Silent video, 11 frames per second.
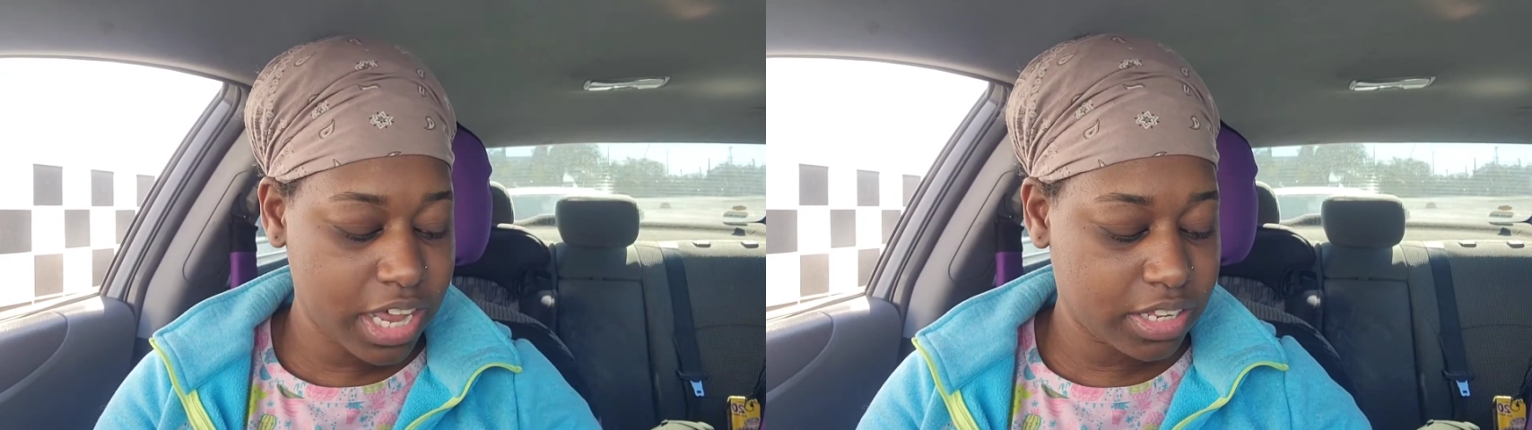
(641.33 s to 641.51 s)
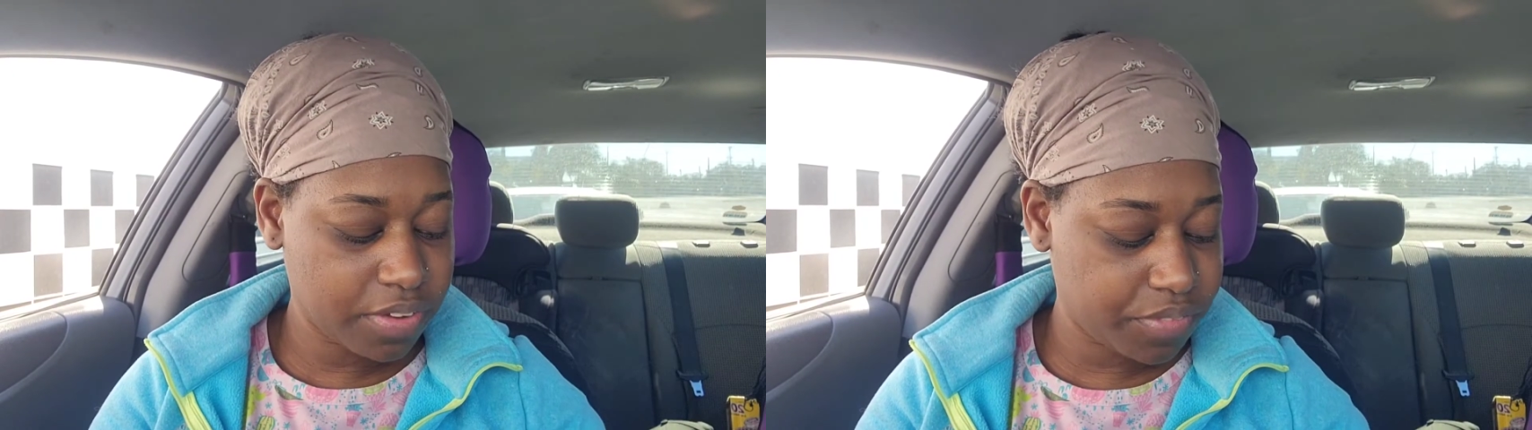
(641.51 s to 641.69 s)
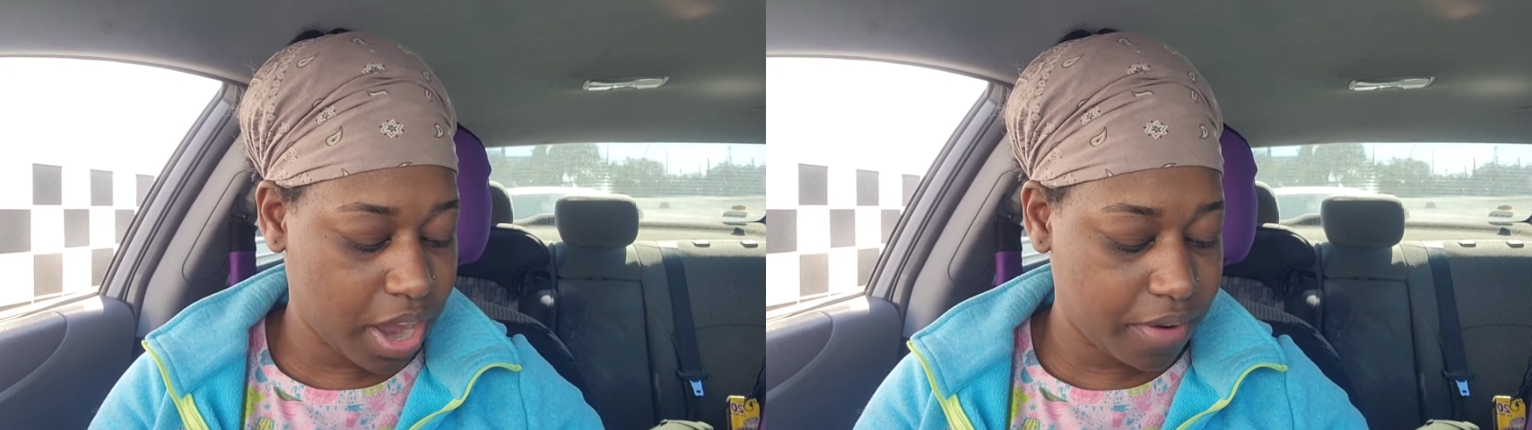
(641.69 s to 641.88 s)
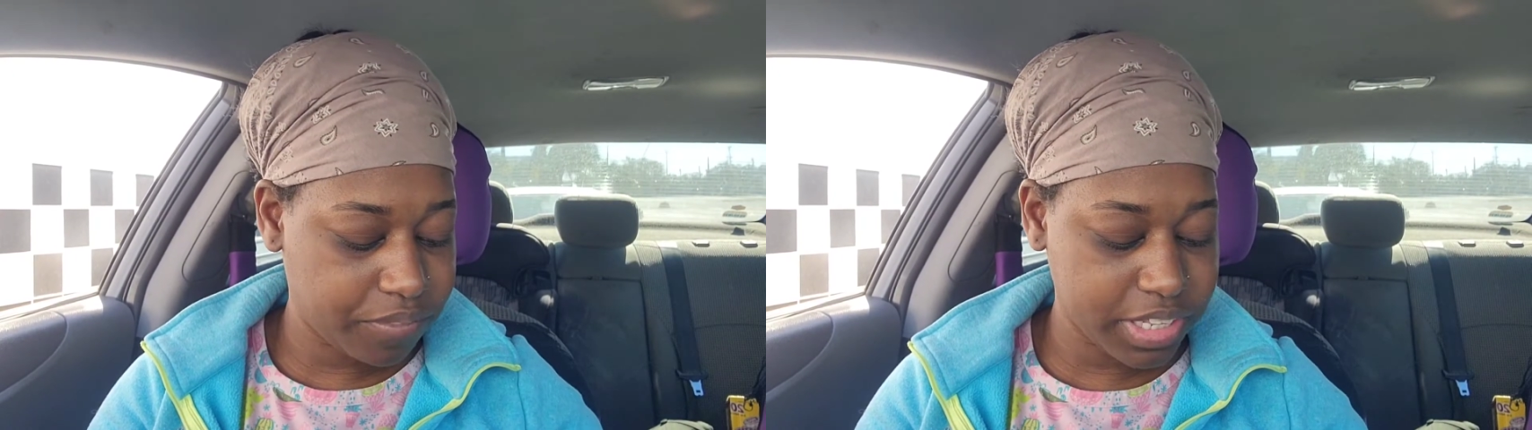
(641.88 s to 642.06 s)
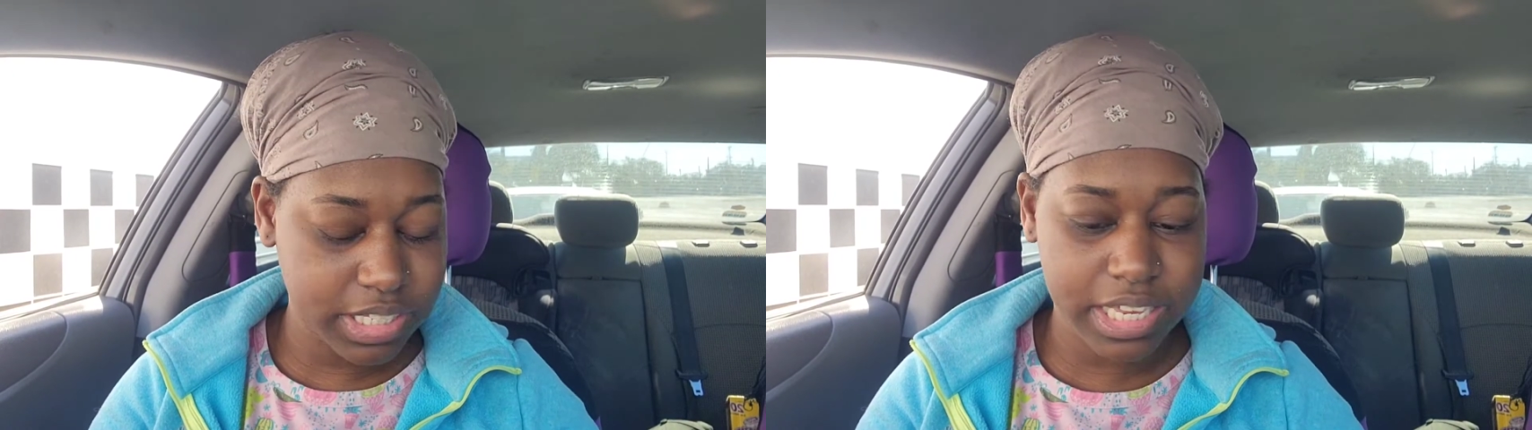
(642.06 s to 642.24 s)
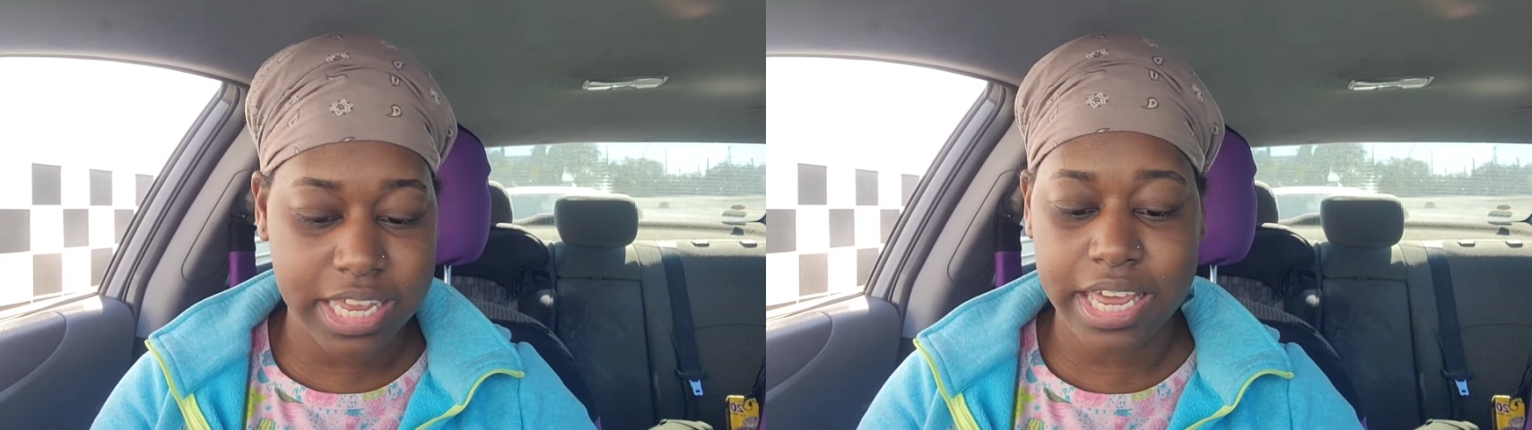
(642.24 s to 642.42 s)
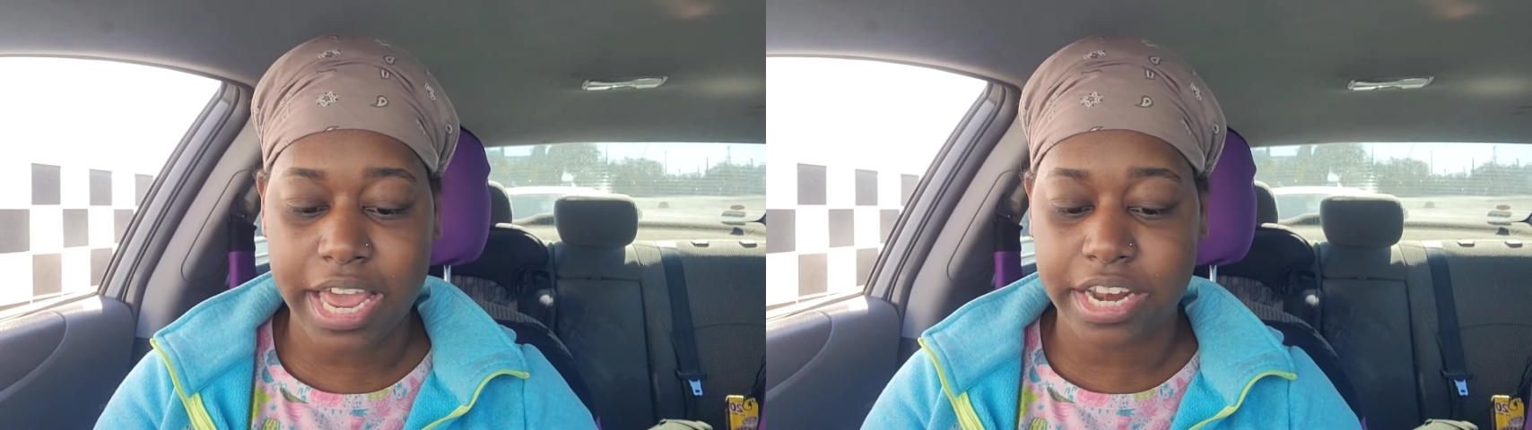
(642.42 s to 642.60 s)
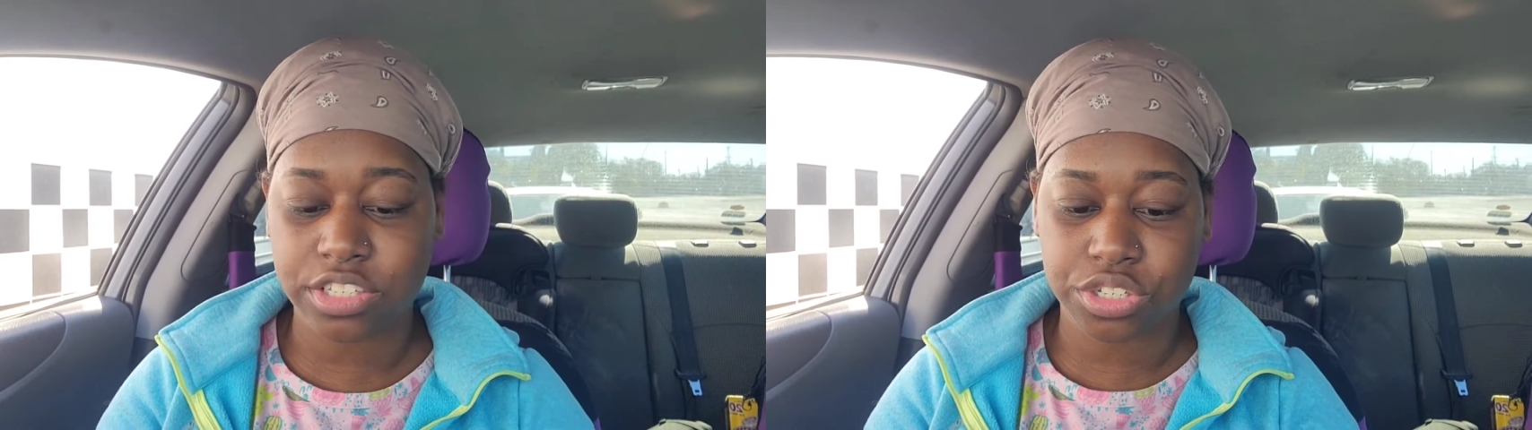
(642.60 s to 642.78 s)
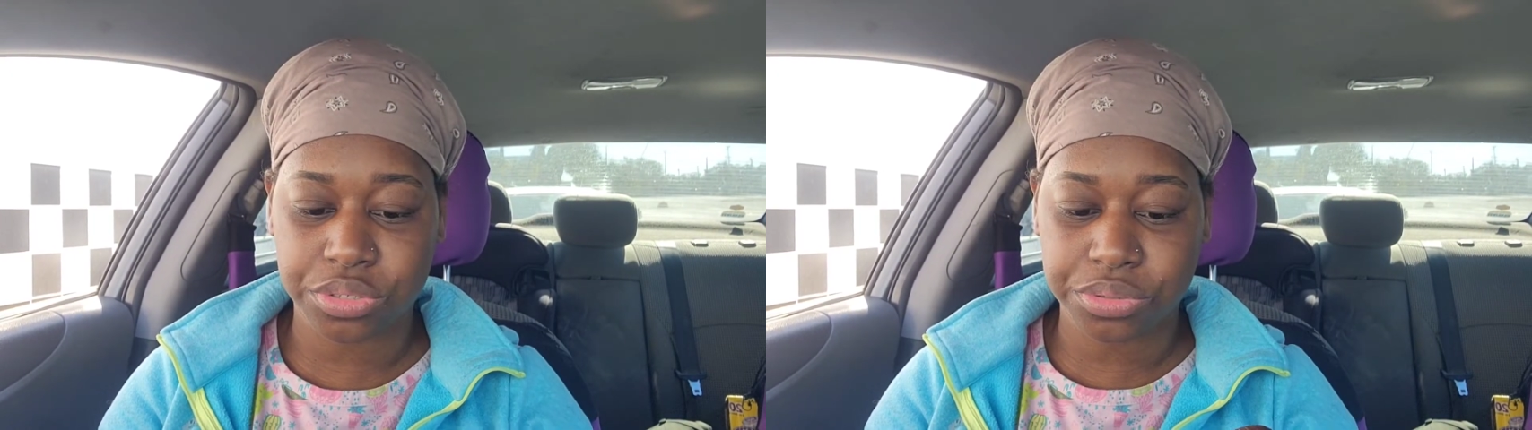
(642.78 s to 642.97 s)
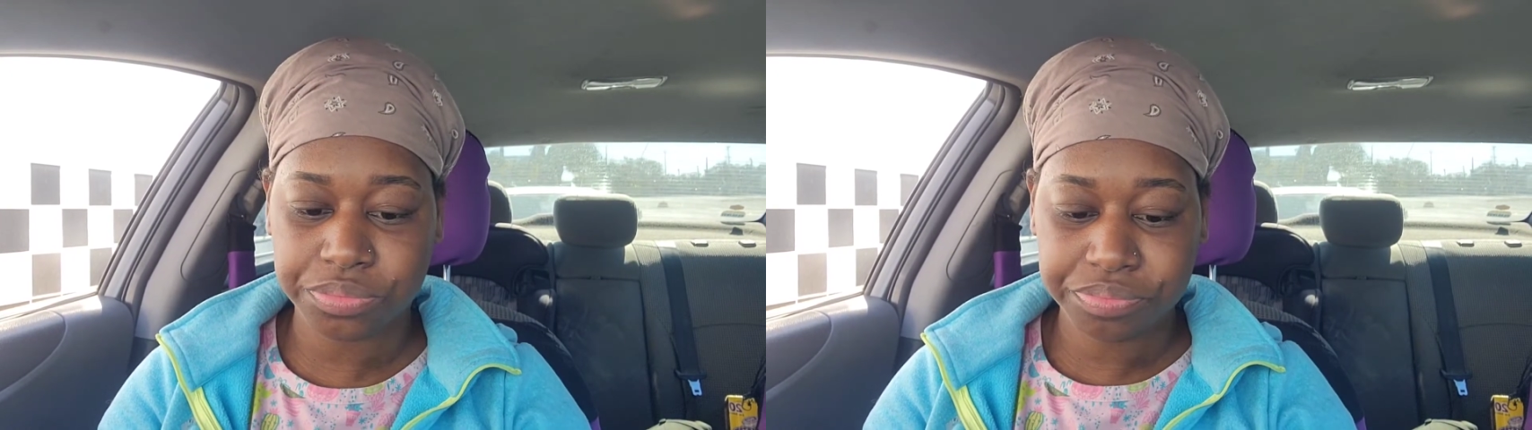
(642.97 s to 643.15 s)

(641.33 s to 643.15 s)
the um, 50 cent candy to.